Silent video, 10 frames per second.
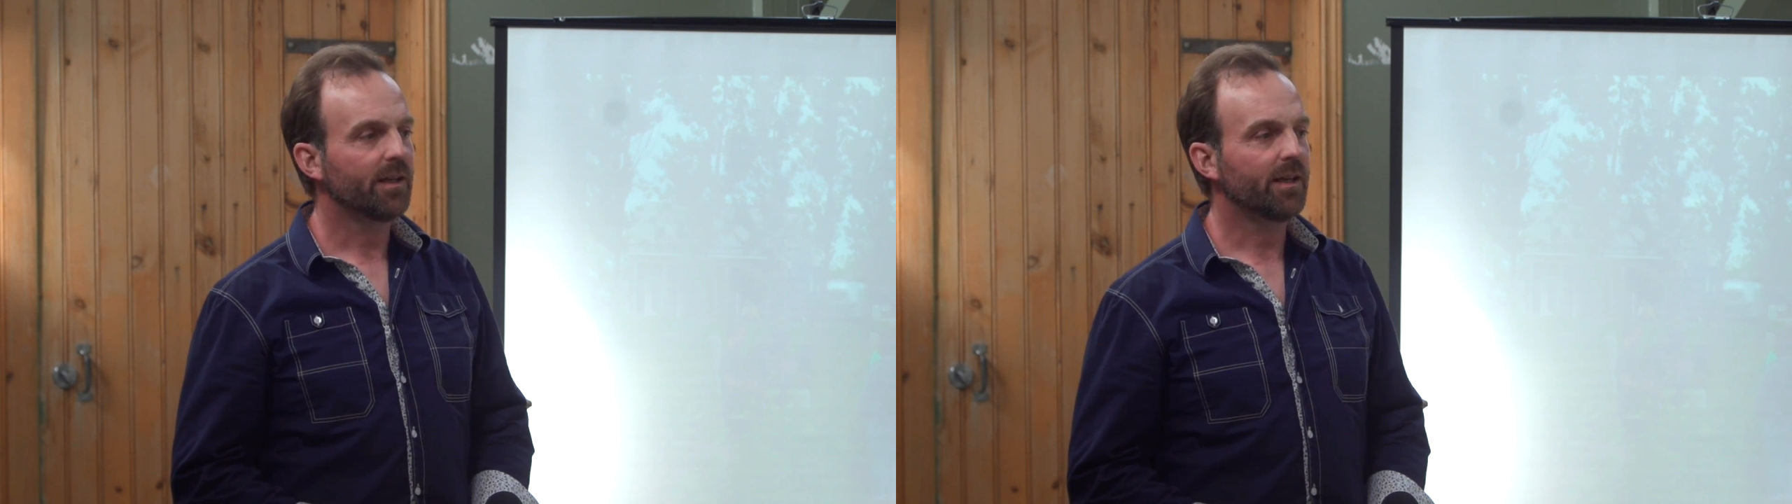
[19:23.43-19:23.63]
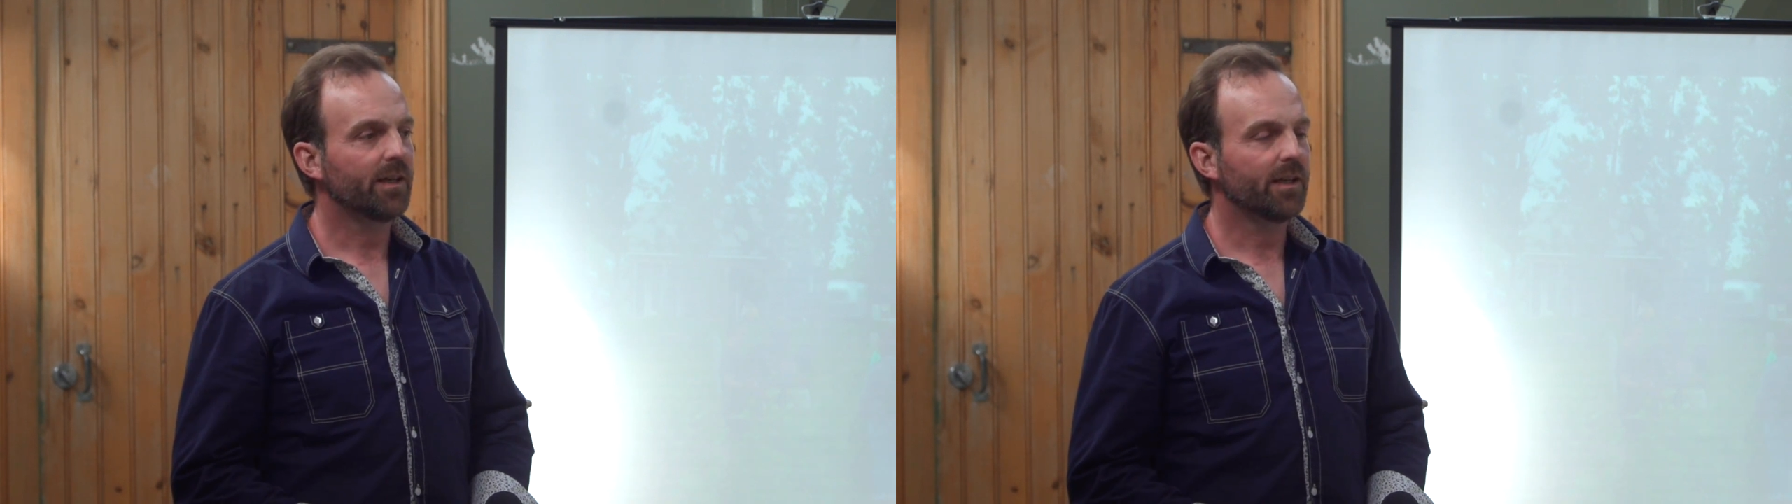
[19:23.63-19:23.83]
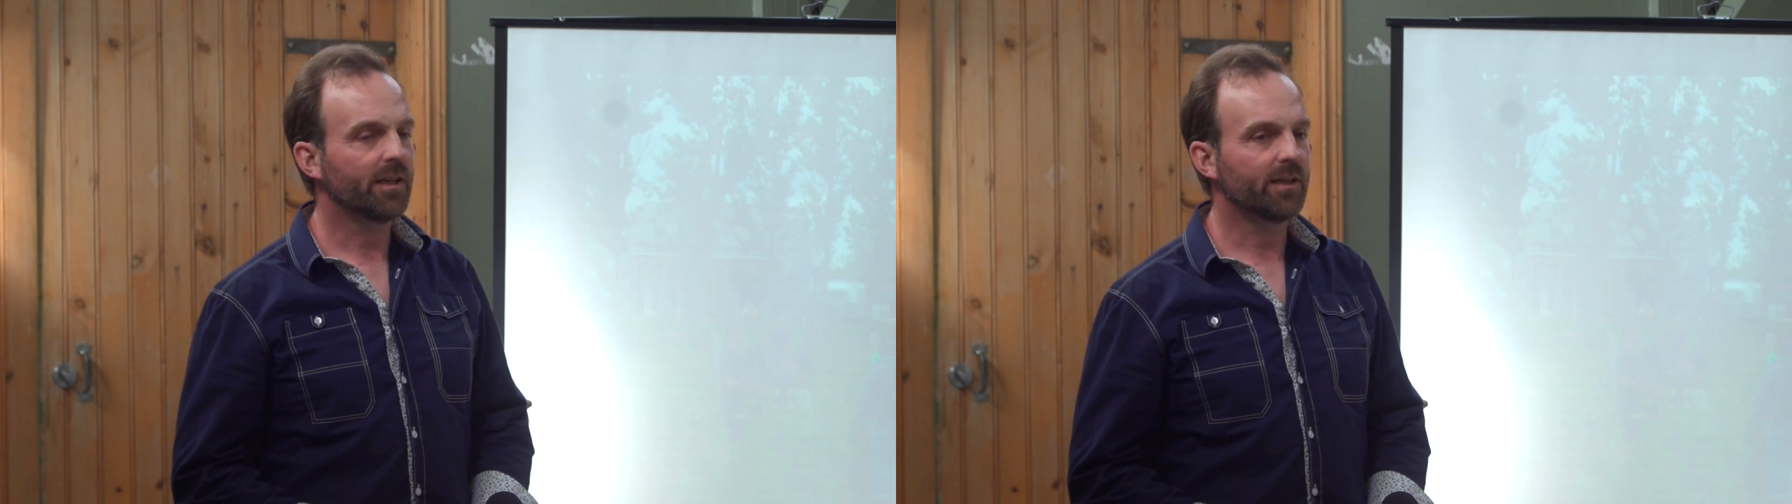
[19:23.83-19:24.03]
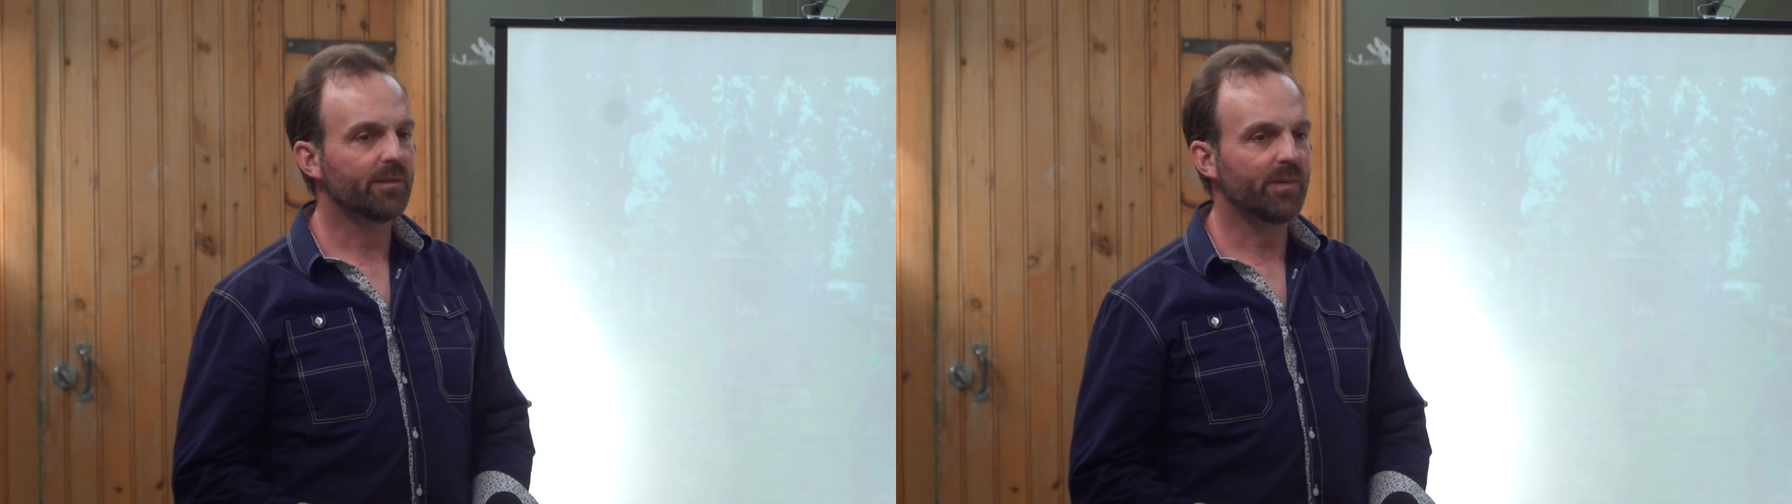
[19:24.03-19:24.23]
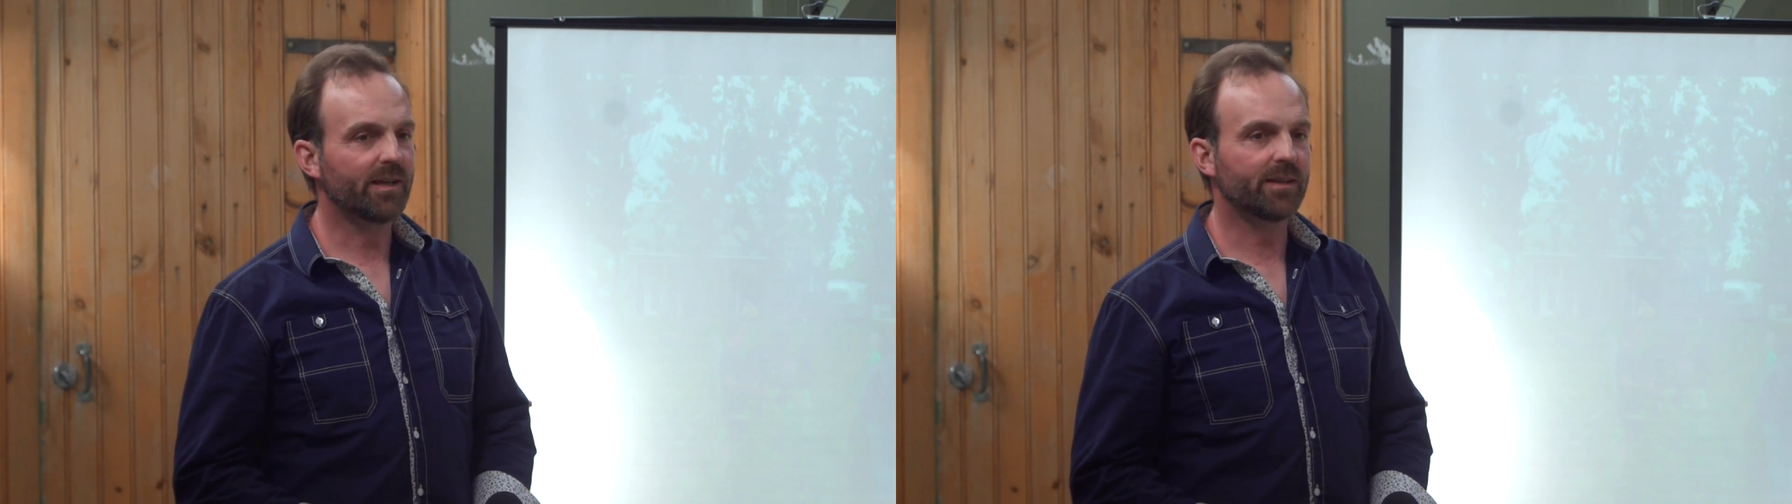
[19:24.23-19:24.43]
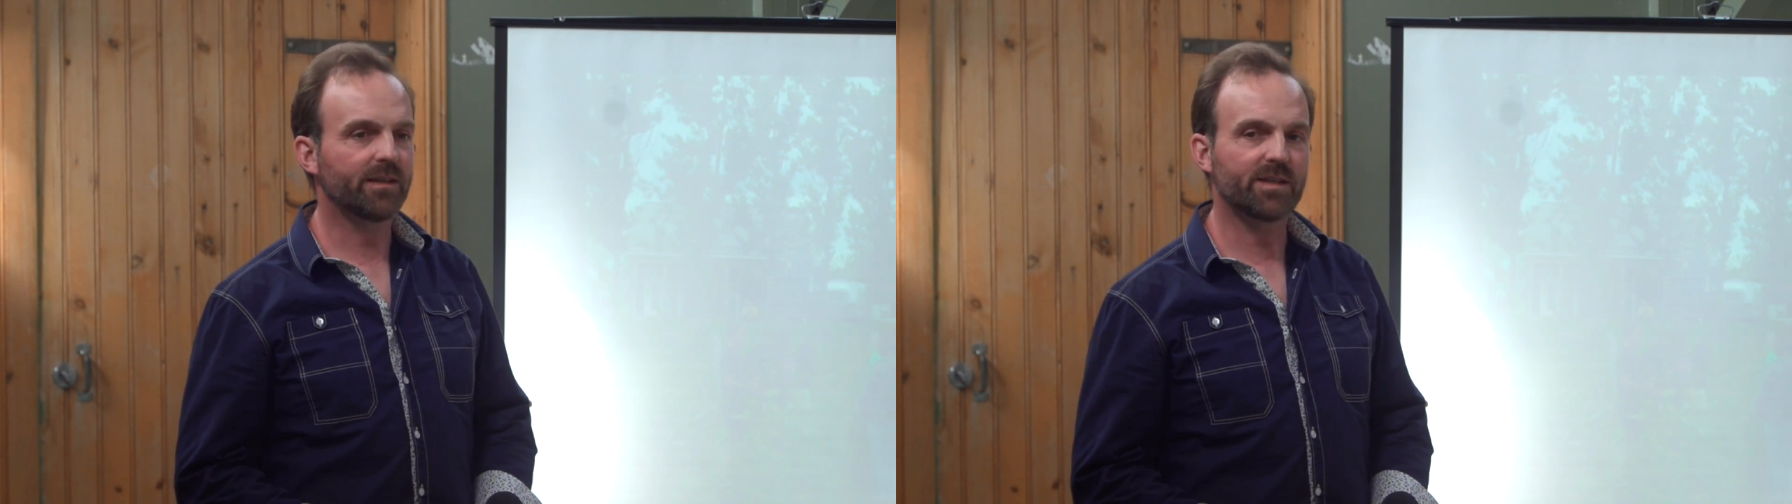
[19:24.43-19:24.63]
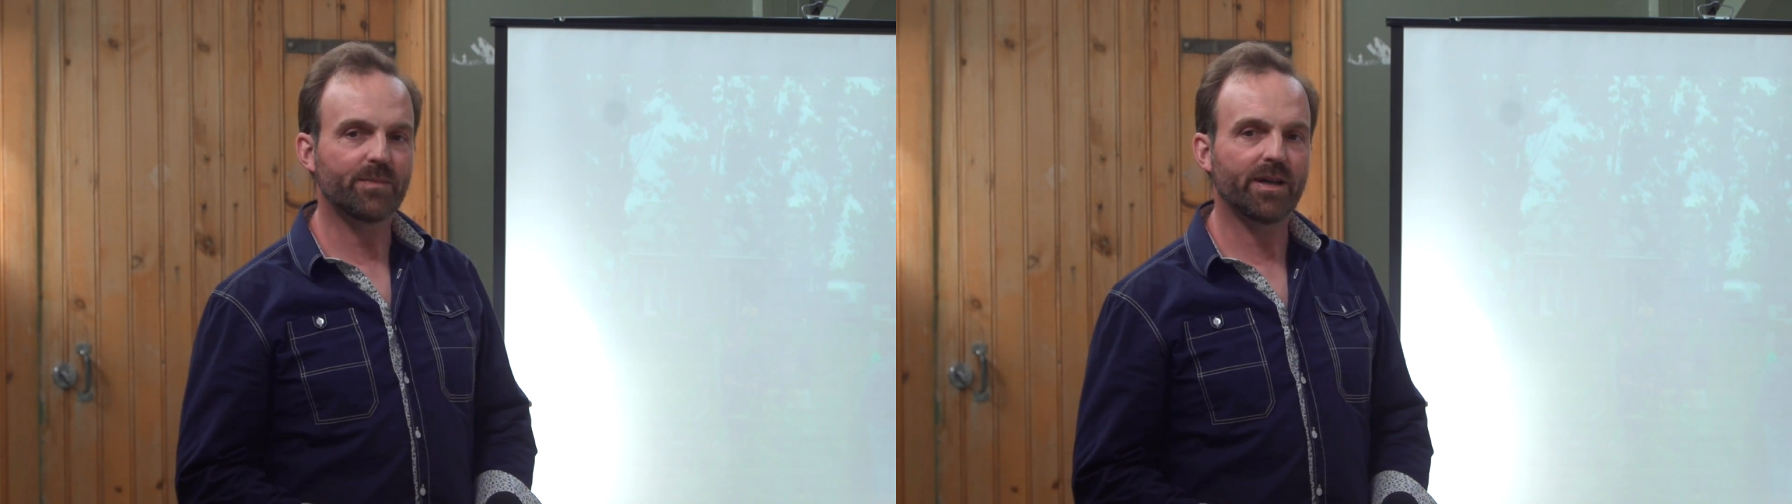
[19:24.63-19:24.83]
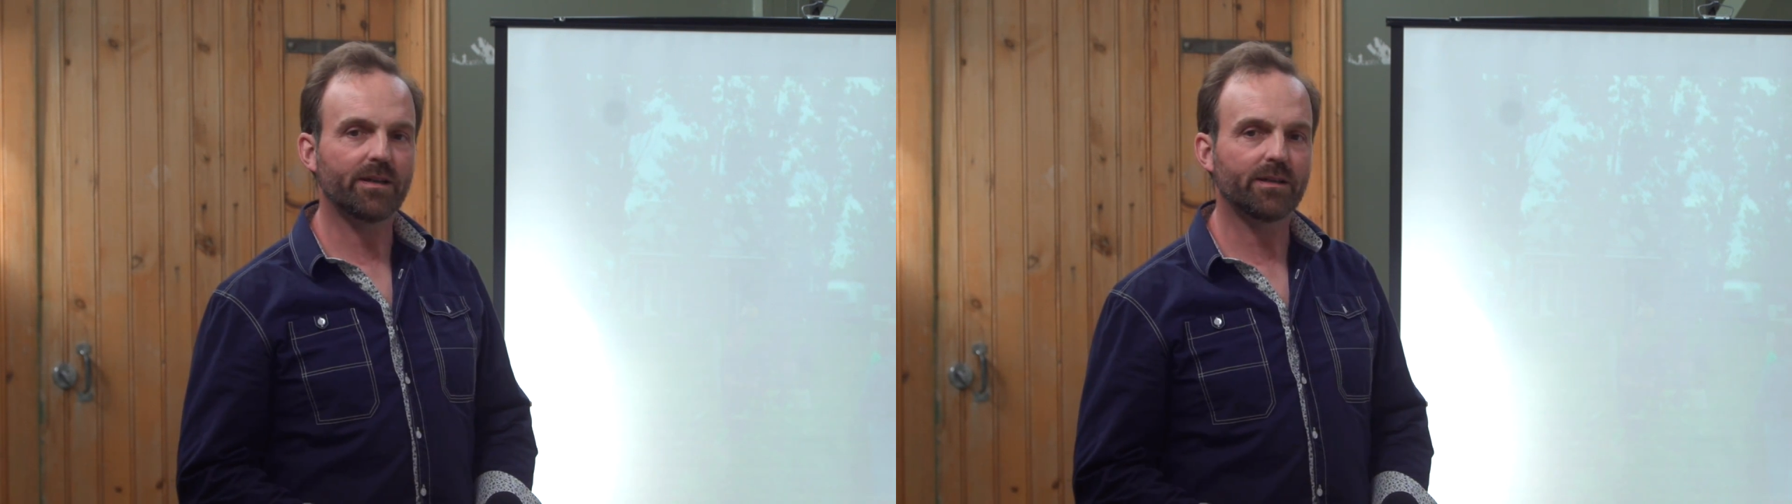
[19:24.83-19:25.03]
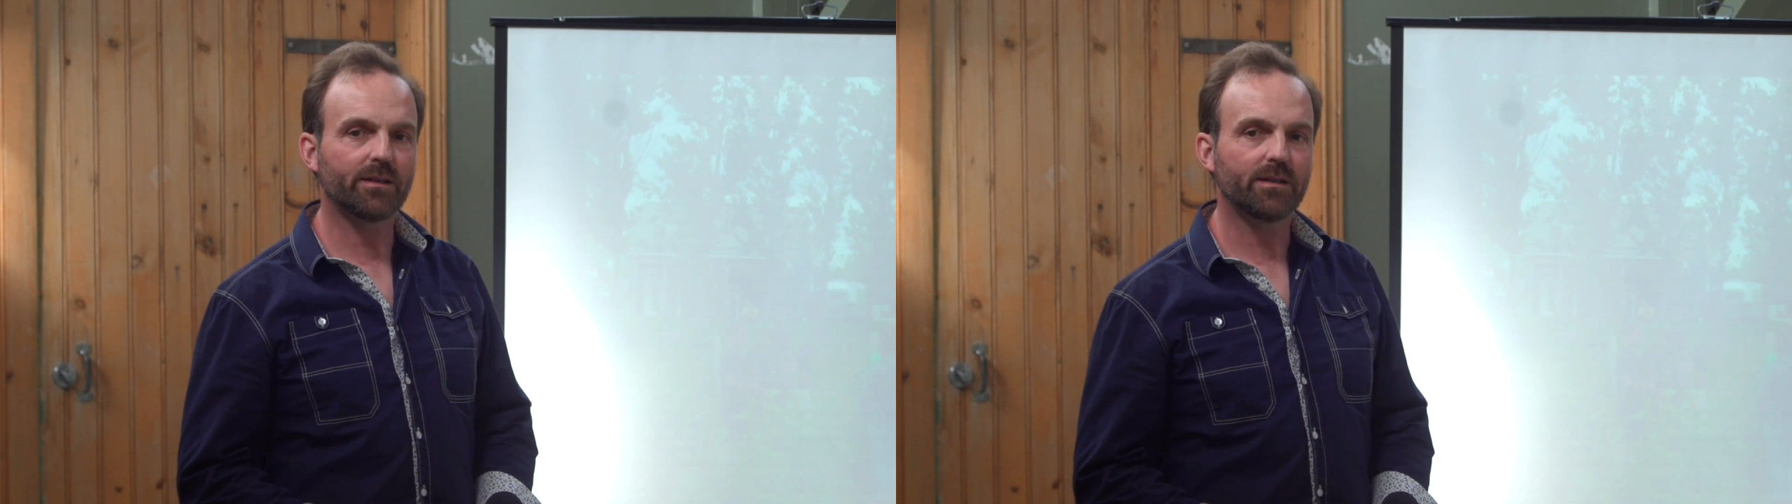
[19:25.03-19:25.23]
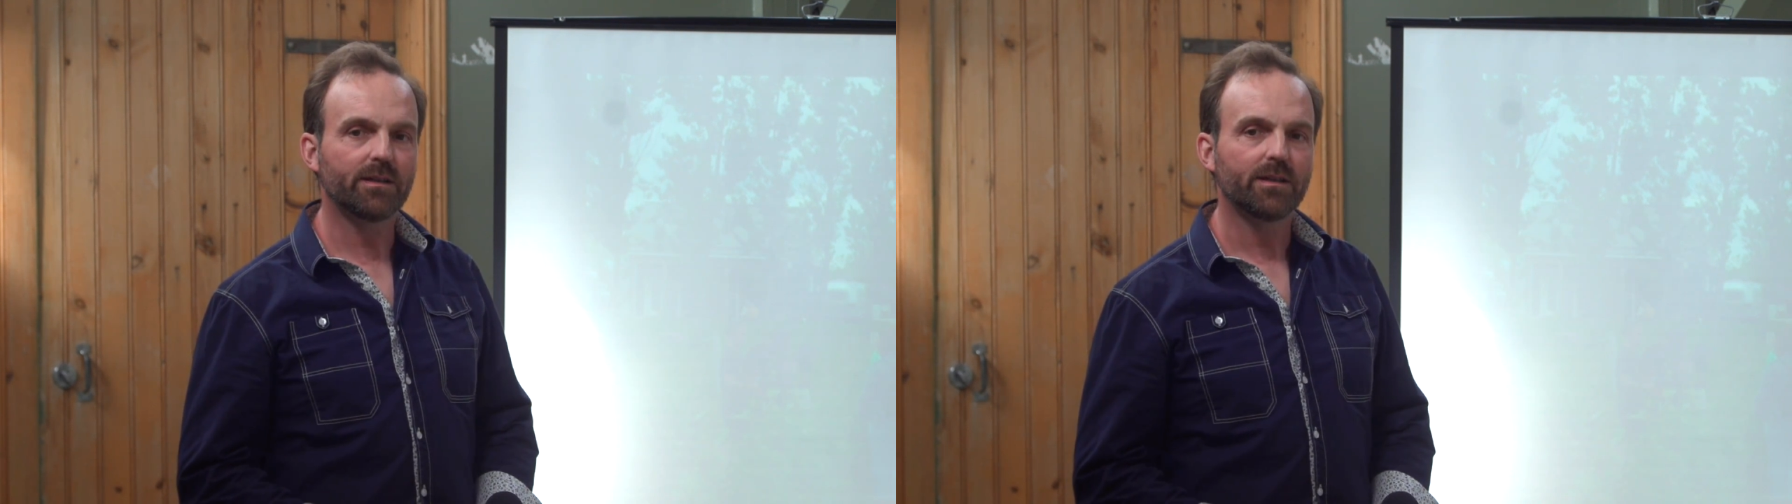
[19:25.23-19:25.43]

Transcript: and make things better.